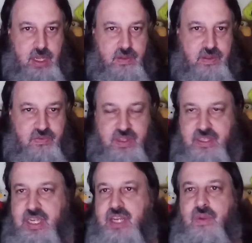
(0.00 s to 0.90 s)
different
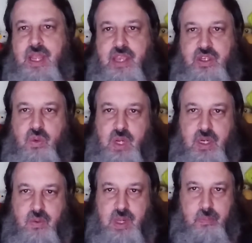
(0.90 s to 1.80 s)
scenery as you
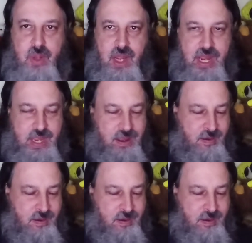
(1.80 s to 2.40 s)
went by.